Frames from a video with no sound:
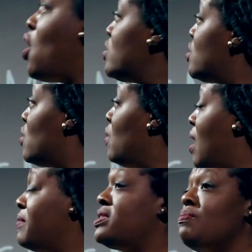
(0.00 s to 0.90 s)
also
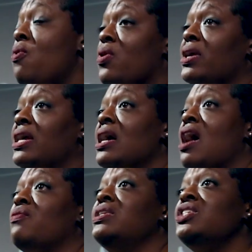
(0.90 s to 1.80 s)
uh, supporting
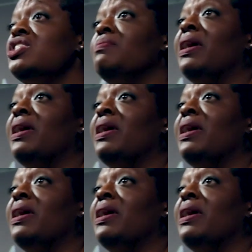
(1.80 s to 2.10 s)
our religious